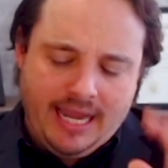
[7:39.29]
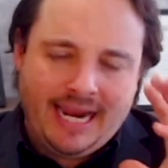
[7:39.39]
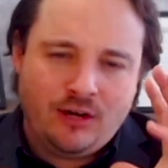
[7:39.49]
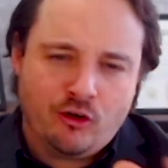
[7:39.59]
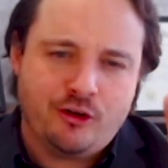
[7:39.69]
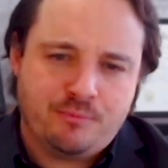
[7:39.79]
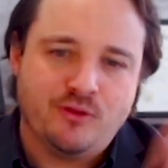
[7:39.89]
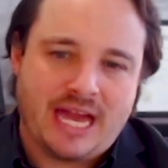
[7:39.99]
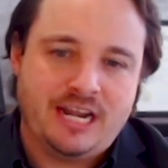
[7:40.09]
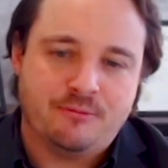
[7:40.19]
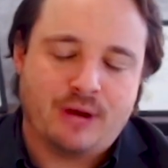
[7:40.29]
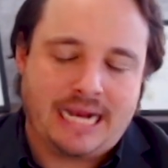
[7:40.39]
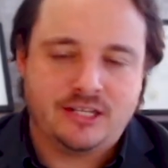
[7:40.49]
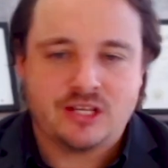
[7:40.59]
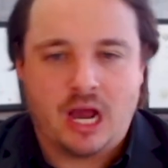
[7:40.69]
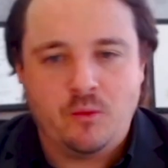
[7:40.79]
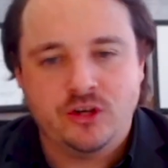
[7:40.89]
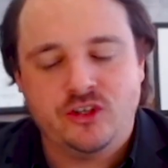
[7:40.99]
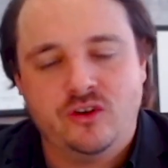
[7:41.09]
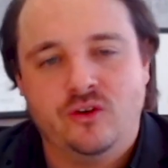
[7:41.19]
In order to put that into practice, I
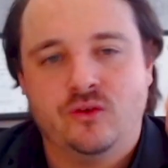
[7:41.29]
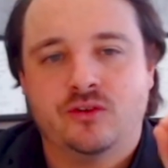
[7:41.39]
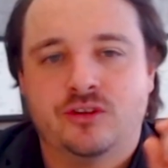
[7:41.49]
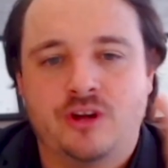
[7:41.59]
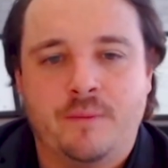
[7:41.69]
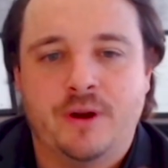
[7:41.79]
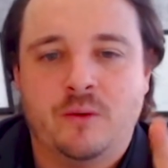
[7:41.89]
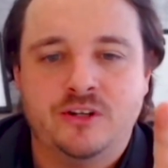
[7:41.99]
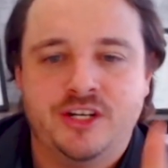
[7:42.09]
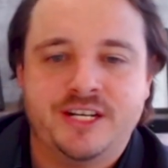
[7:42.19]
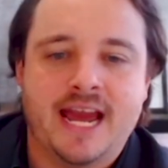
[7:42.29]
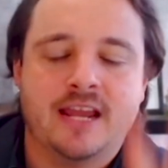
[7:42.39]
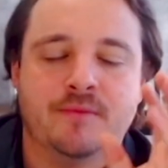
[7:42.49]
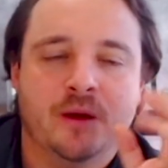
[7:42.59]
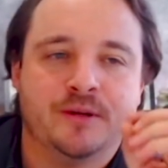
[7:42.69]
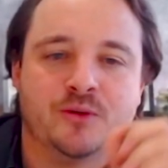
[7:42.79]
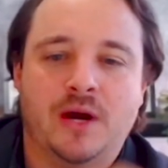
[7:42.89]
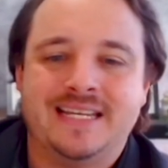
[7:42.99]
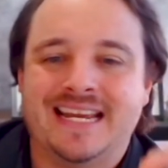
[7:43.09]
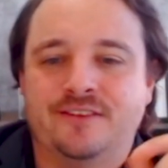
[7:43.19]
want you to stop and I want you to take a moment to
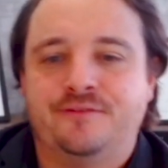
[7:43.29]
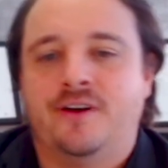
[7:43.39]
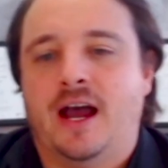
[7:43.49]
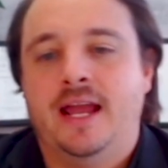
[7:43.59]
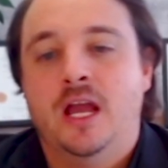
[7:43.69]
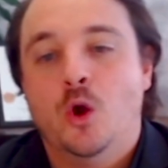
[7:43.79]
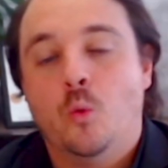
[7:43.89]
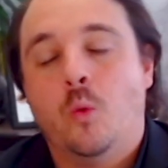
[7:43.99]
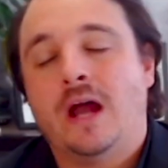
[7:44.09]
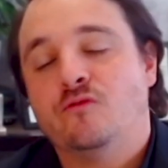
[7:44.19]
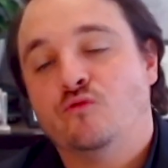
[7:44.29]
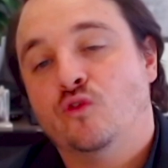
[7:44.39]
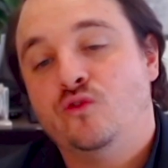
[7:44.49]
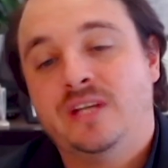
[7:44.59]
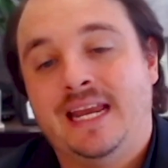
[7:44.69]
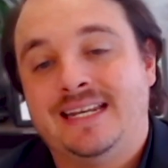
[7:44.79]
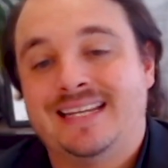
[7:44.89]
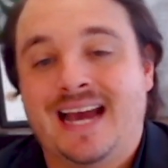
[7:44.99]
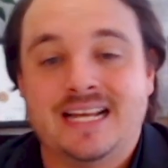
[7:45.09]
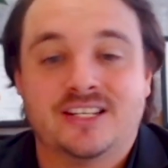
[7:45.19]
identify one routine
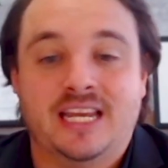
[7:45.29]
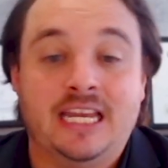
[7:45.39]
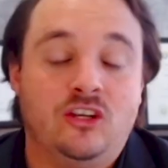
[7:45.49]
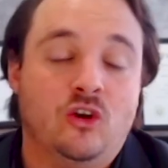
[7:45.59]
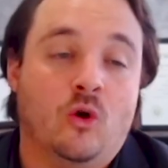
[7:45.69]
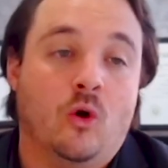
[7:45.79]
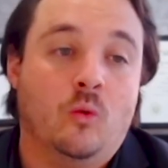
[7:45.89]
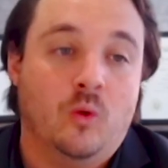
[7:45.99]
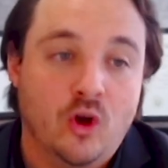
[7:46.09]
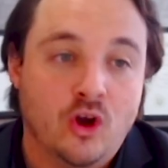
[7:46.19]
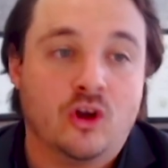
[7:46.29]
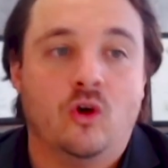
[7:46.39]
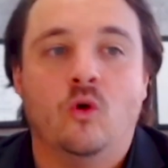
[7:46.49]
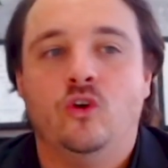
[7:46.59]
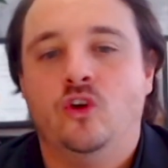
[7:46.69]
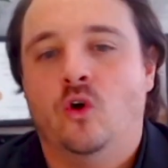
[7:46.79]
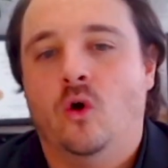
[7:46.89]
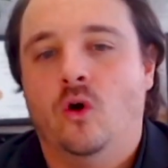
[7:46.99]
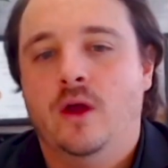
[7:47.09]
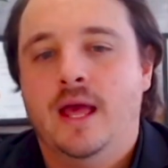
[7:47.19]
task in your work or
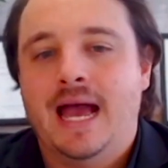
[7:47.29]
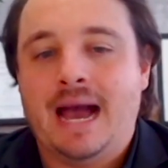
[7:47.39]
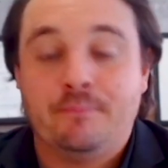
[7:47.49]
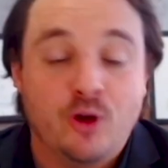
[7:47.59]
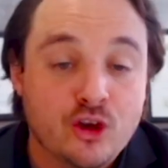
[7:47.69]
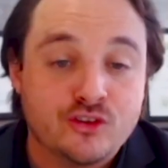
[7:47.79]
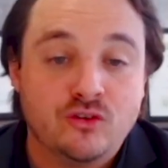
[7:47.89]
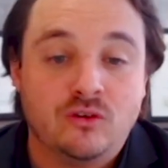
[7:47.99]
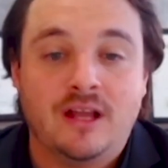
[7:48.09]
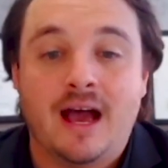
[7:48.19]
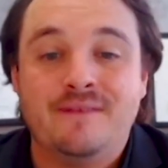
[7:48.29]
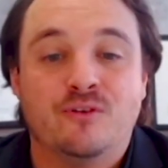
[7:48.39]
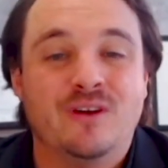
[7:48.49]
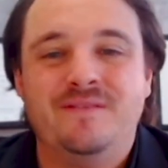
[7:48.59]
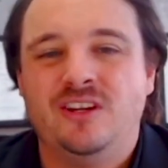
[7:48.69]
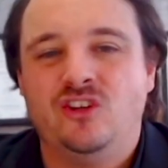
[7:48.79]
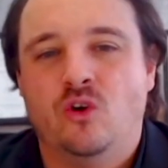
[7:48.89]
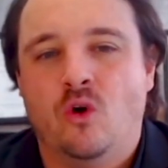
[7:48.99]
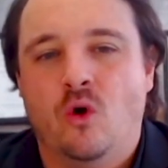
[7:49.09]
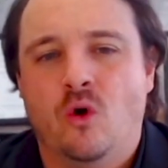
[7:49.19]
your personal life or even
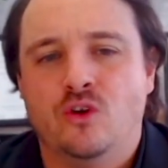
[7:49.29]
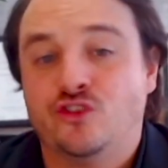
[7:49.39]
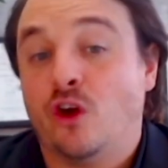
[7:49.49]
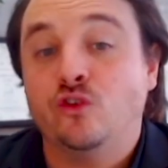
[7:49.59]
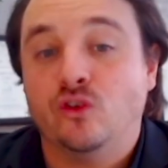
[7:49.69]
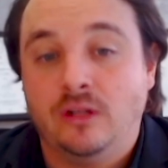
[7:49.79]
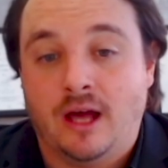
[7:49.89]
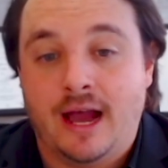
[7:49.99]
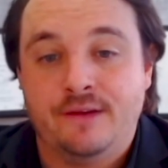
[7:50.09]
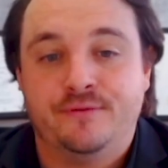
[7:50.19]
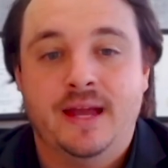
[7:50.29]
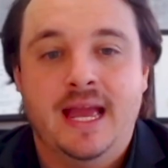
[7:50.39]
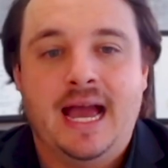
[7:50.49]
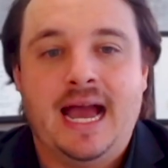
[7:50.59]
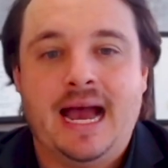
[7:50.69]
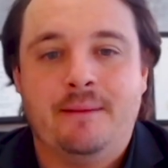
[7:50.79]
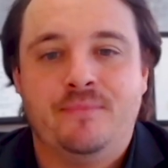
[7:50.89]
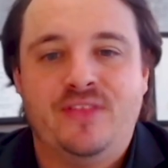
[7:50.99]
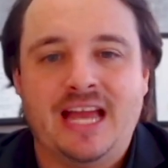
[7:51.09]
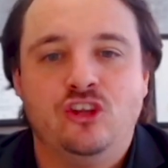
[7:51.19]
your social life
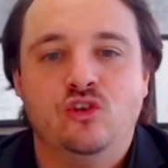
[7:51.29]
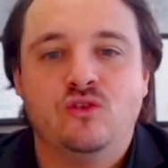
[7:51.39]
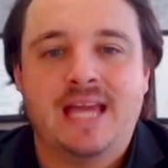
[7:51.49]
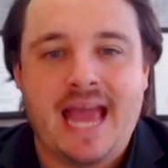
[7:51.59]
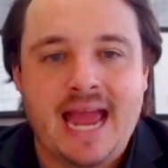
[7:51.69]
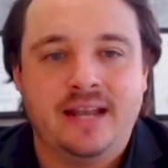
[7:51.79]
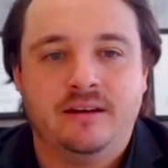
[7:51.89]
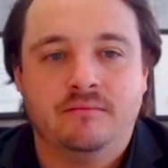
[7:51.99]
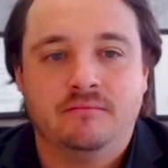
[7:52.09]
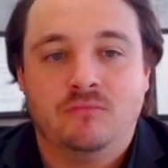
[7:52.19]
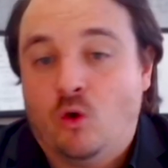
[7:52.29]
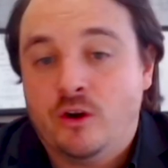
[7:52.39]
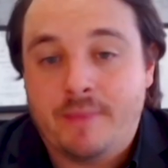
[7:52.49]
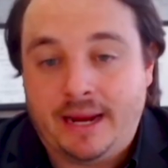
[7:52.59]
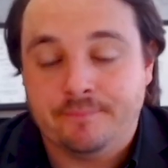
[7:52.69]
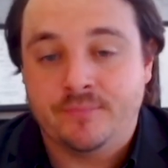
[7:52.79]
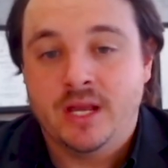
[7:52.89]
that you can automate.